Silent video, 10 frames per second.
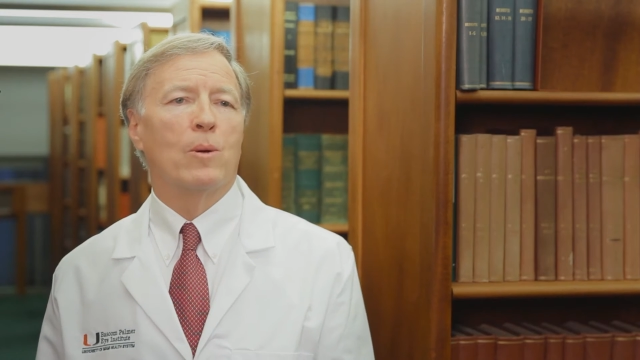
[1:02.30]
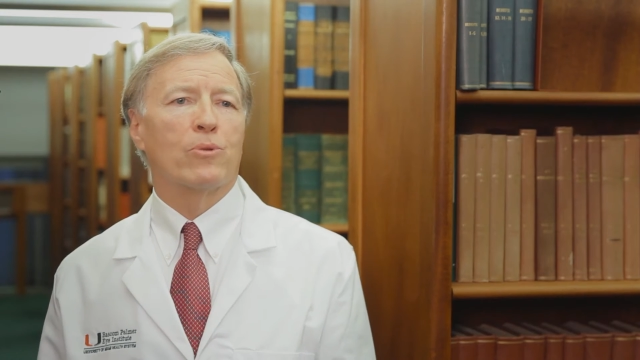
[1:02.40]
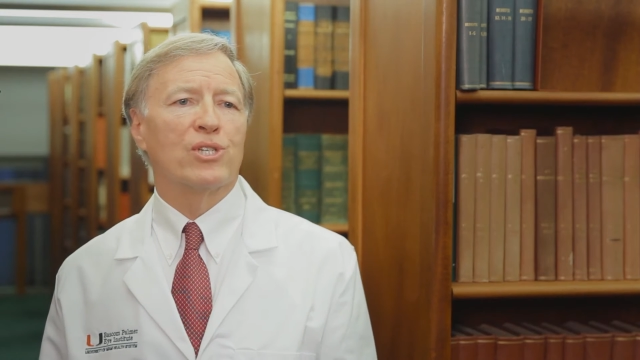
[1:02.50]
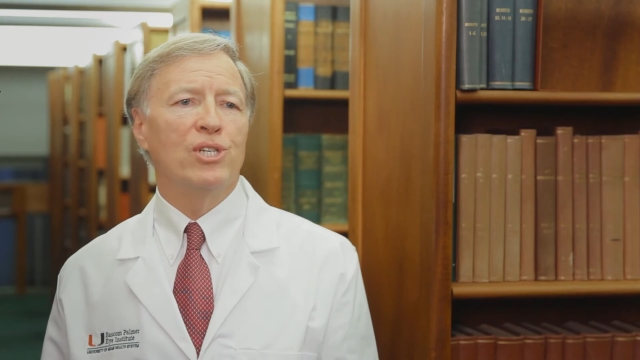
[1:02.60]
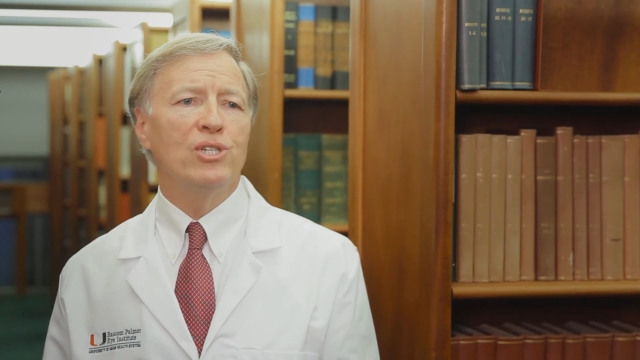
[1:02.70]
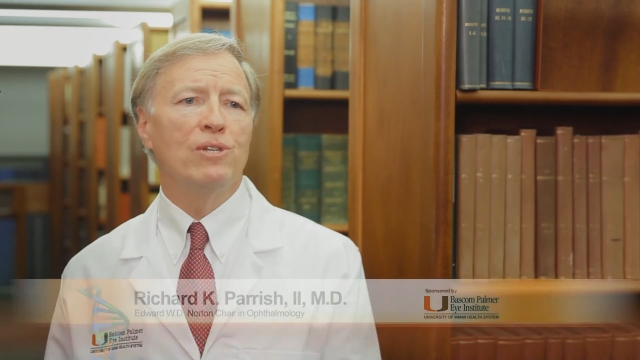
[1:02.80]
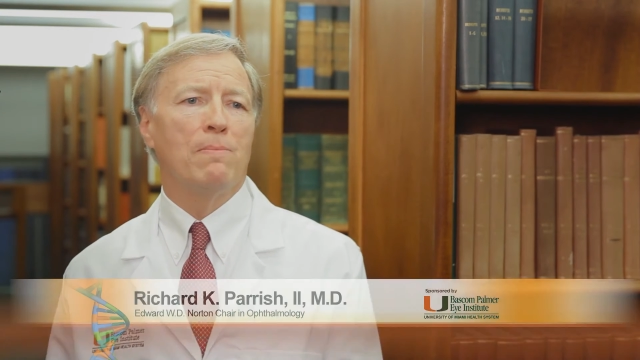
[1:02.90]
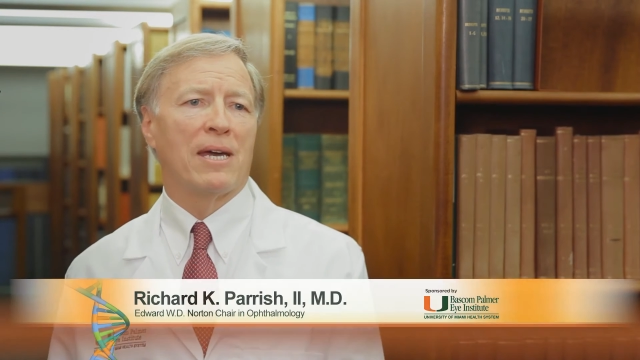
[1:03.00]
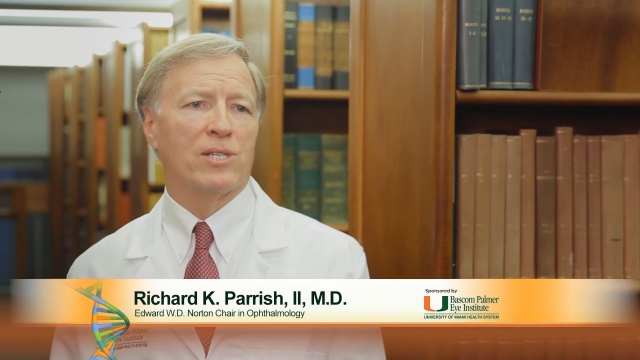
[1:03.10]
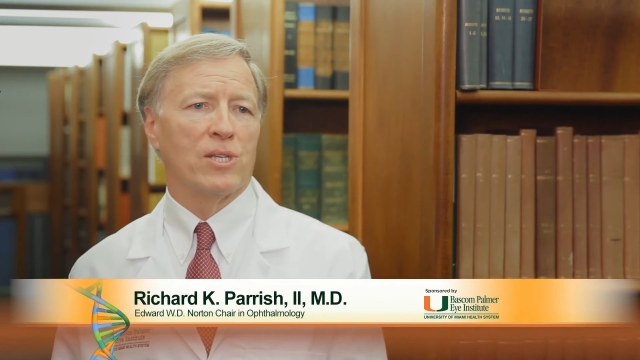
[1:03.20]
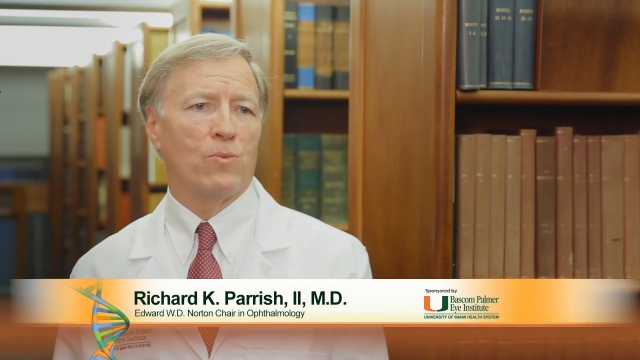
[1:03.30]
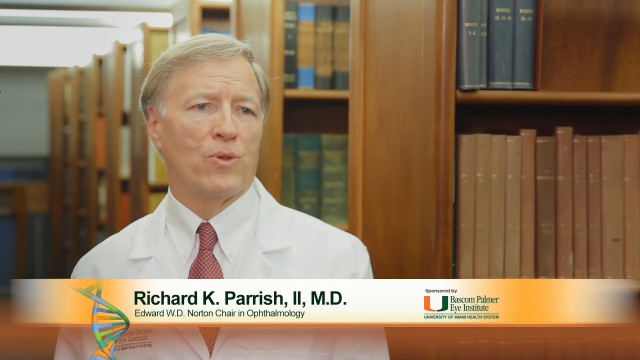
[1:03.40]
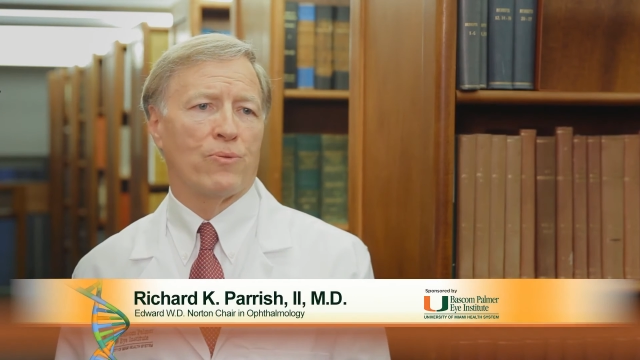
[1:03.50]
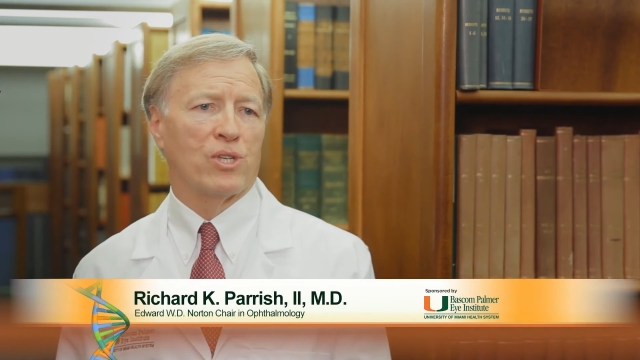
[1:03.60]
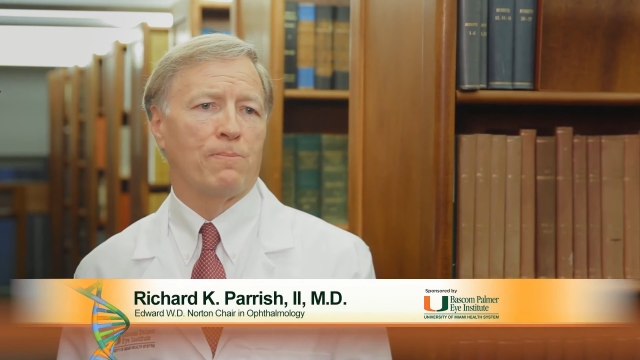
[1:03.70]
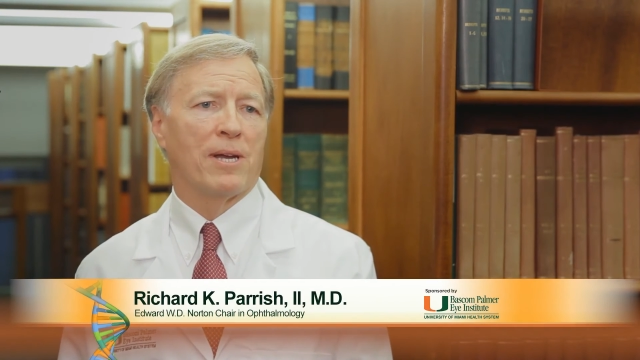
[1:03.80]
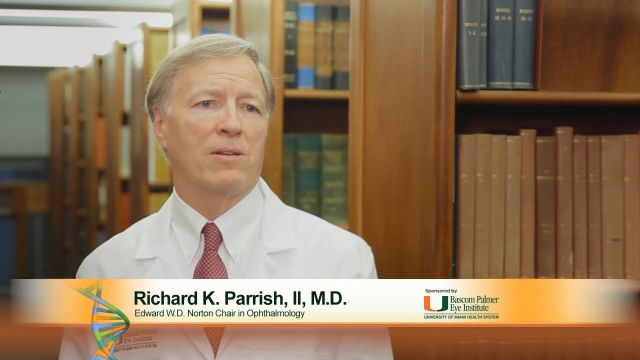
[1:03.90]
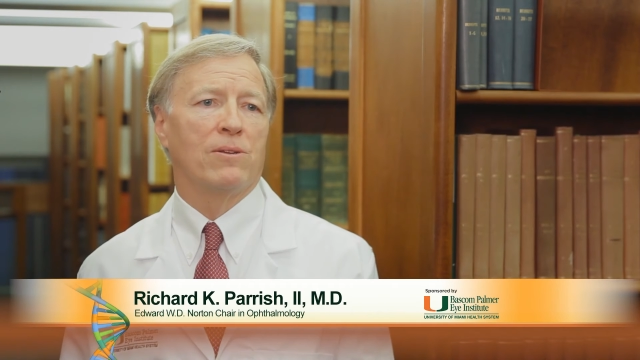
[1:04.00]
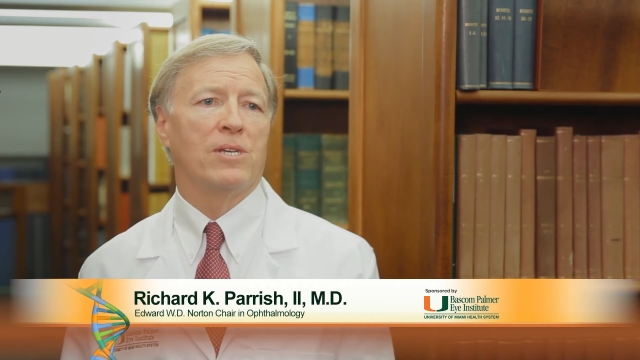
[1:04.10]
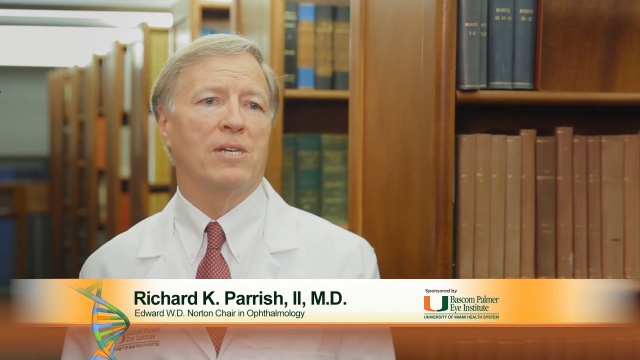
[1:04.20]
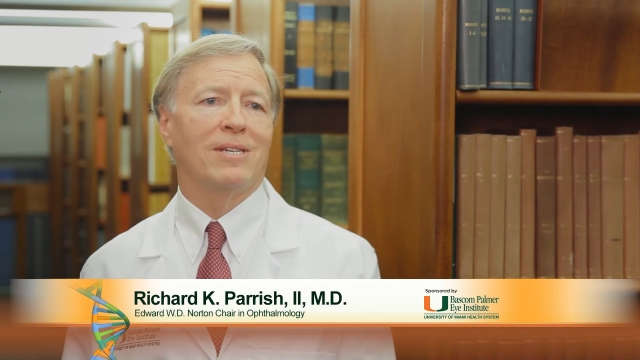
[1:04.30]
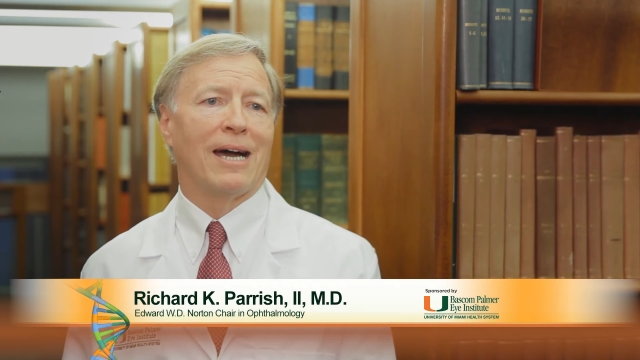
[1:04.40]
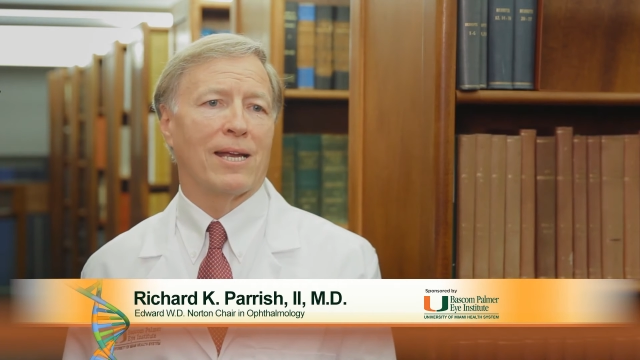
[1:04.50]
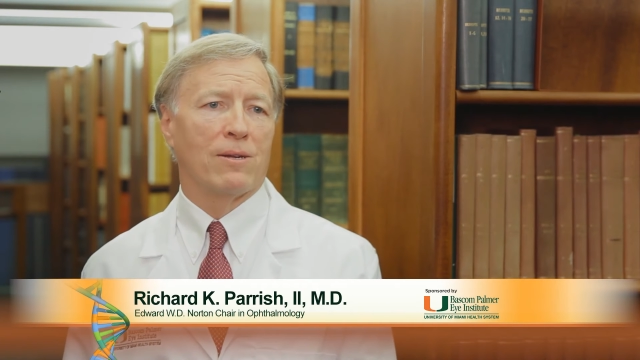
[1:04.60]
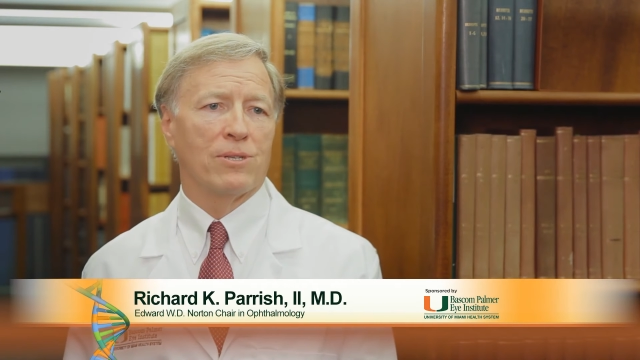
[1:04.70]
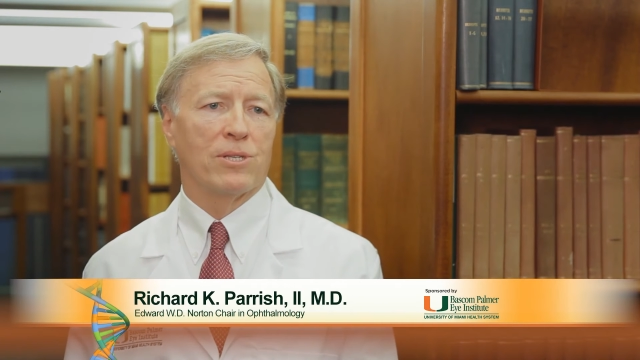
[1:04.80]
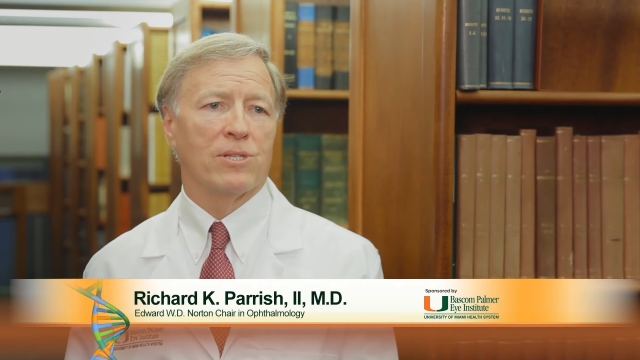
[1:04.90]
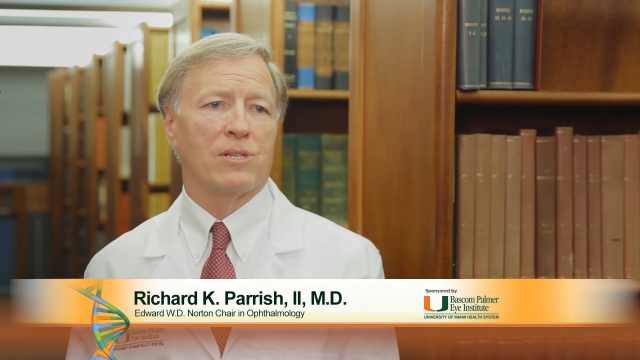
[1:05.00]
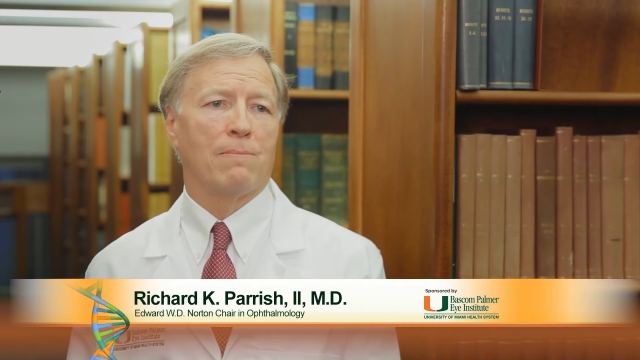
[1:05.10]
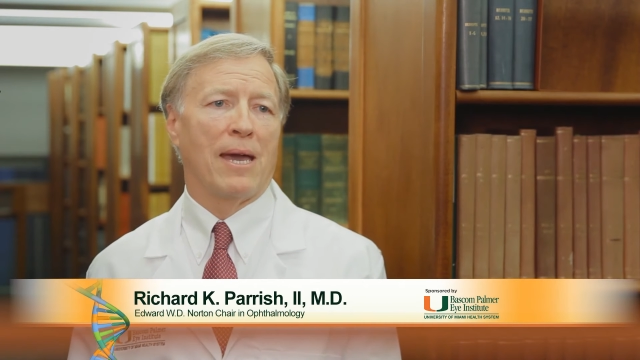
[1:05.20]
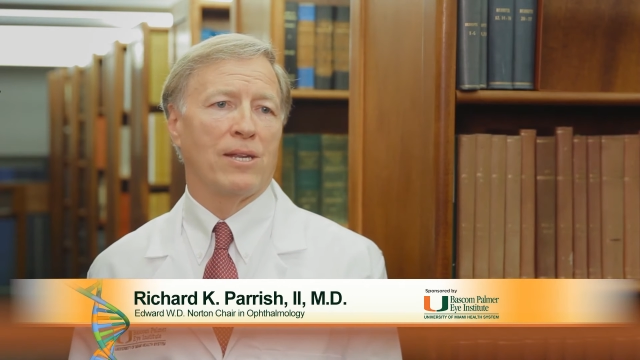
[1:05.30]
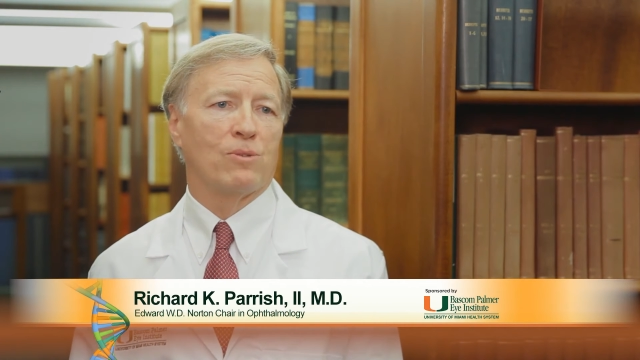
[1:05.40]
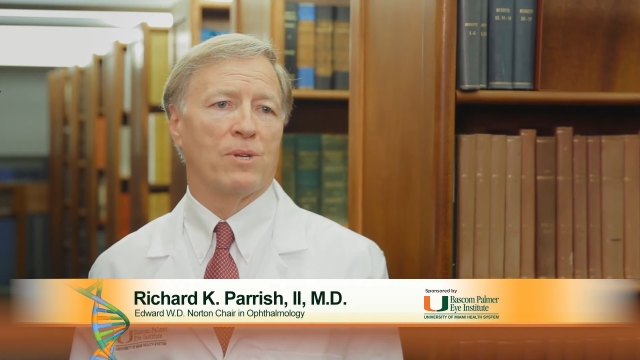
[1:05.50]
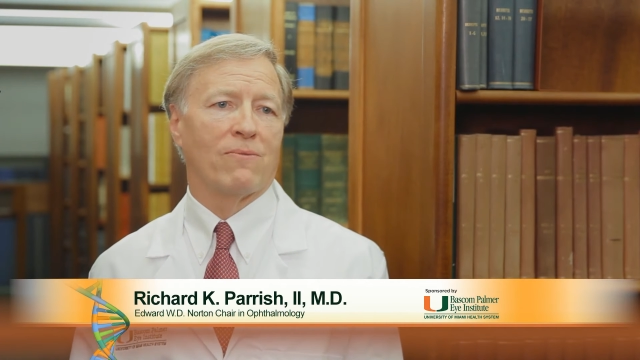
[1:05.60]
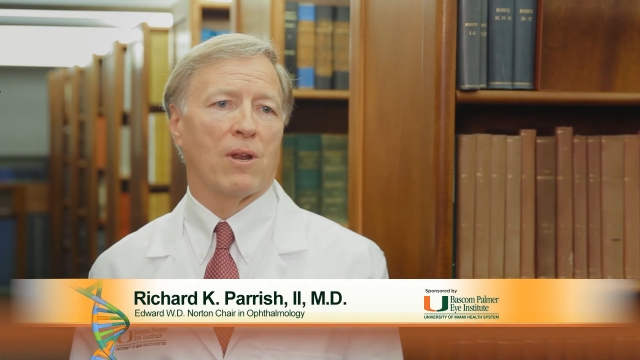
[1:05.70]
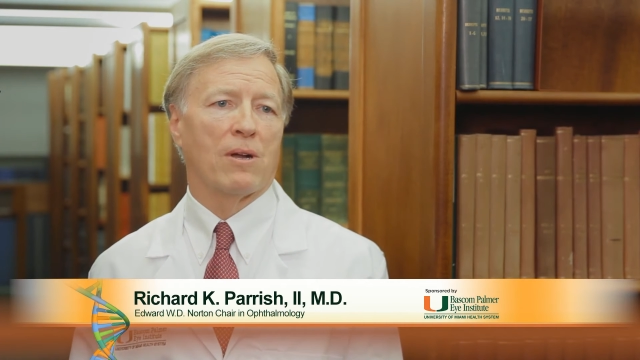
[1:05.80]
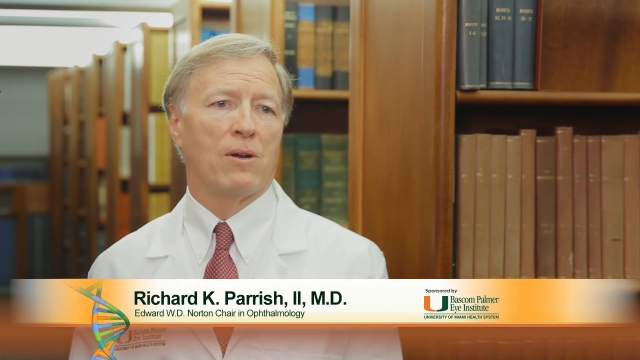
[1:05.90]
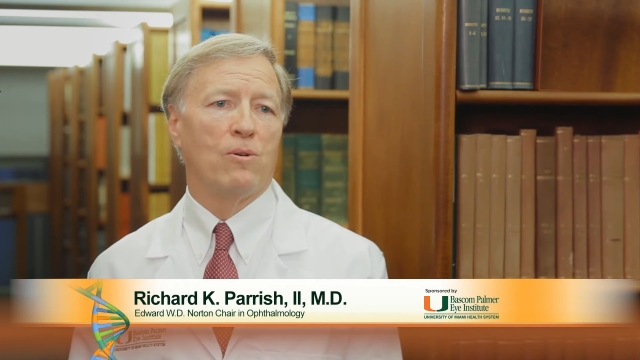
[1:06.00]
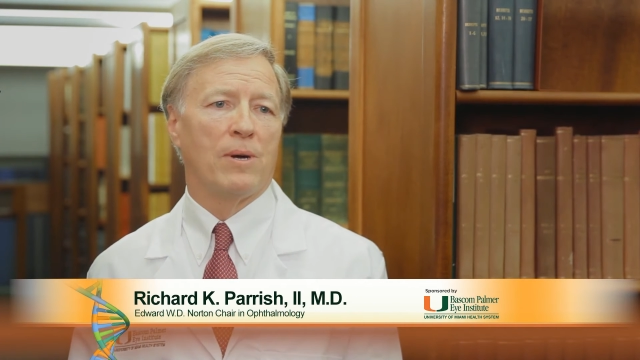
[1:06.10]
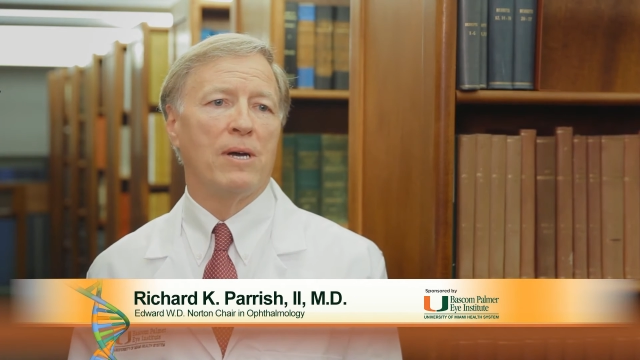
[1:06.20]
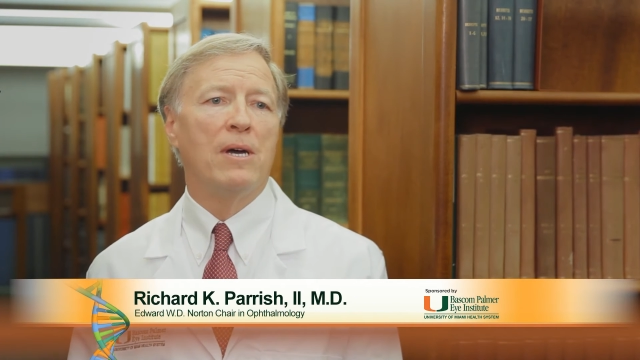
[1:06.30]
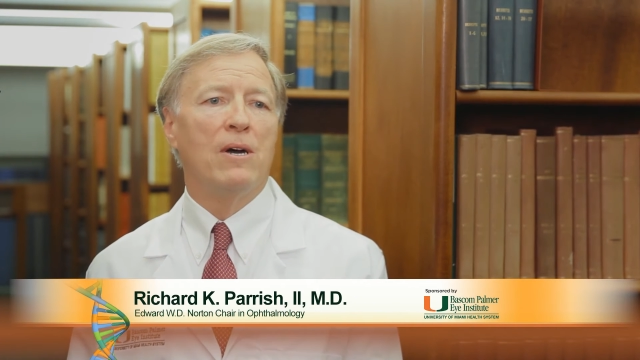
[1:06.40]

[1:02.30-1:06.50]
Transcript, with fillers: Precision medicine, with respect to the diagnosis and management of glaucoma,